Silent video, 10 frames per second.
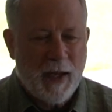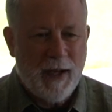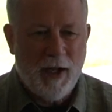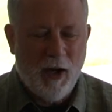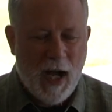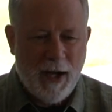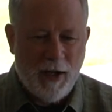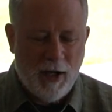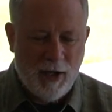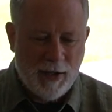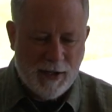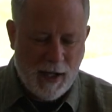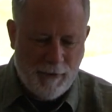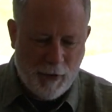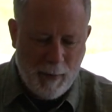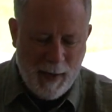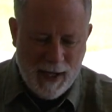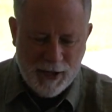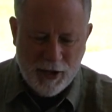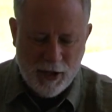you know, I always say for a
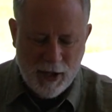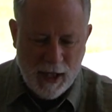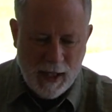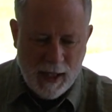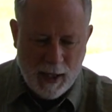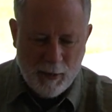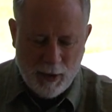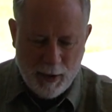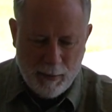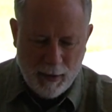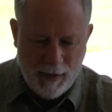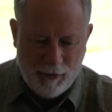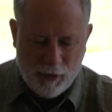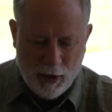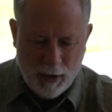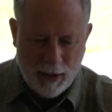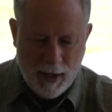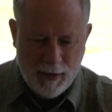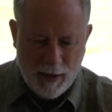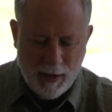pastor, I really believe strongly
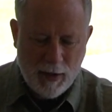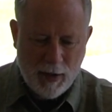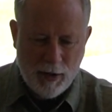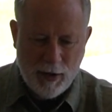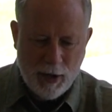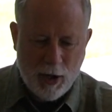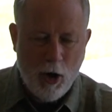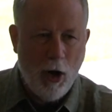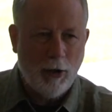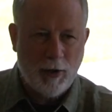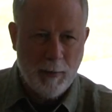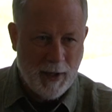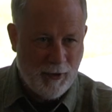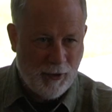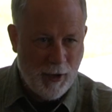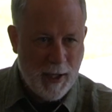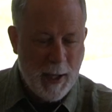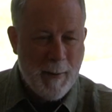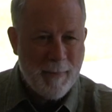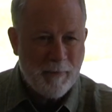in the call to ministry.
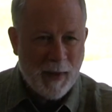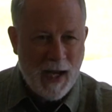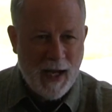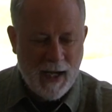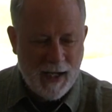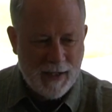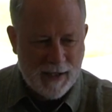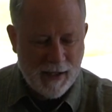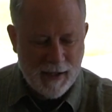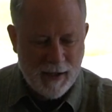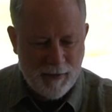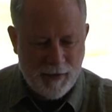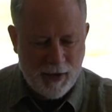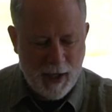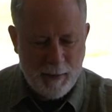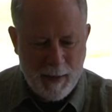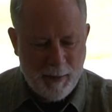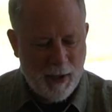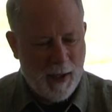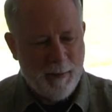And I say to
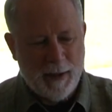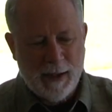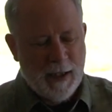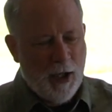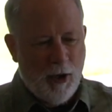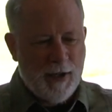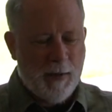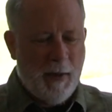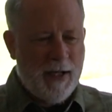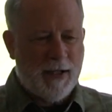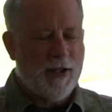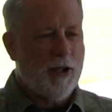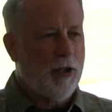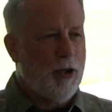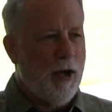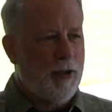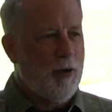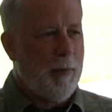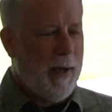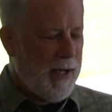people, I'm always amazed because I'll talk to
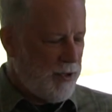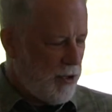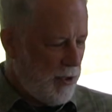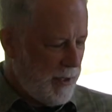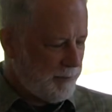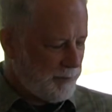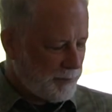a pastor and